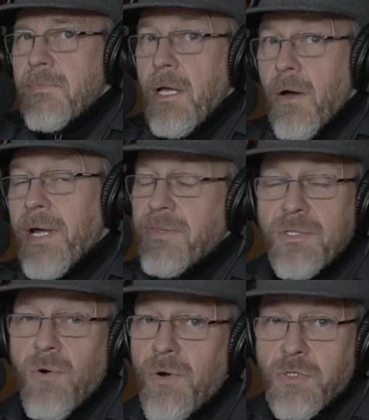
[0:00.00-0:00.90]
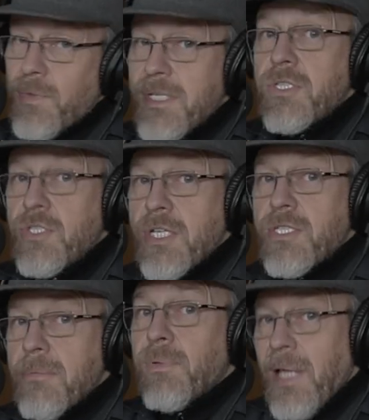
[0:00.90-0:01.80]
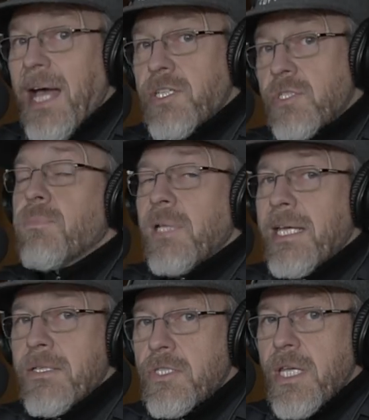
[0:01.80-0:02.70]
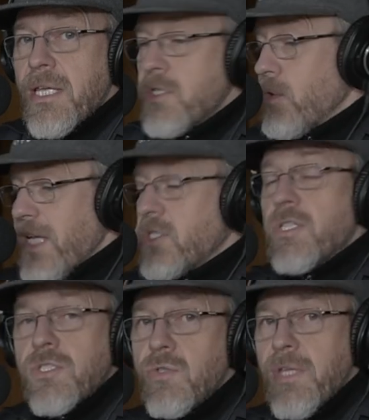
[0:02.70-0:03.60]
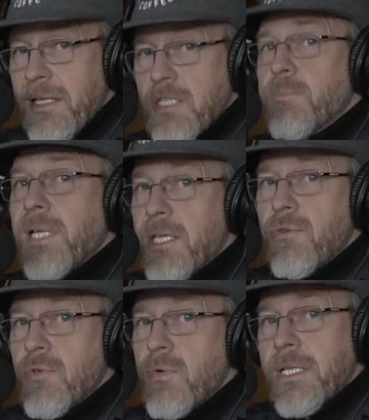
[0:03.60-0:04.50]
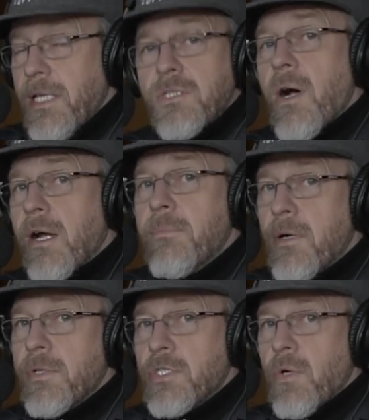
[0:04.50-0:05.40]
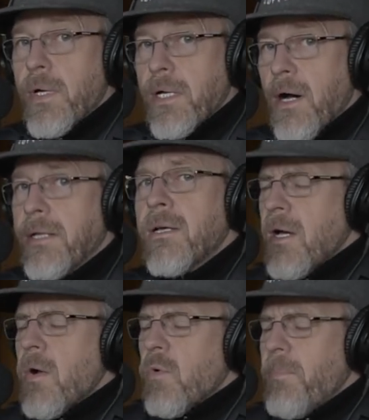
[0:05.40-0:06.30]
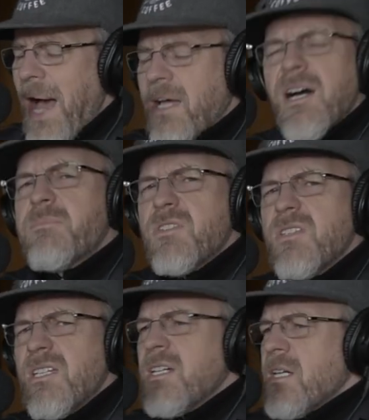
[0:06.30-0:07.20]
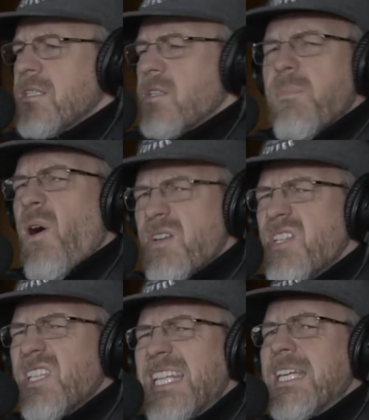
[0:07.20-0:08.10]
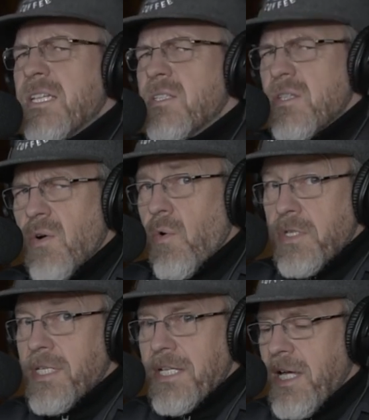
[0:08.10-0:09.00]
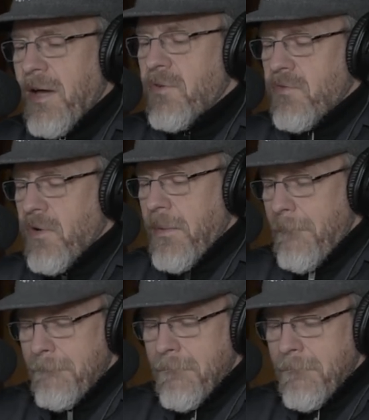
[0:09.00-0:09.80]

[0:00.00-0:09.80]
All right, the chorus. Well, this is just a blast to play and sing, so let's just do that. Let's play through it and then talk about what's going on. We'll back up to the part leading into the chorus. That's half the fun.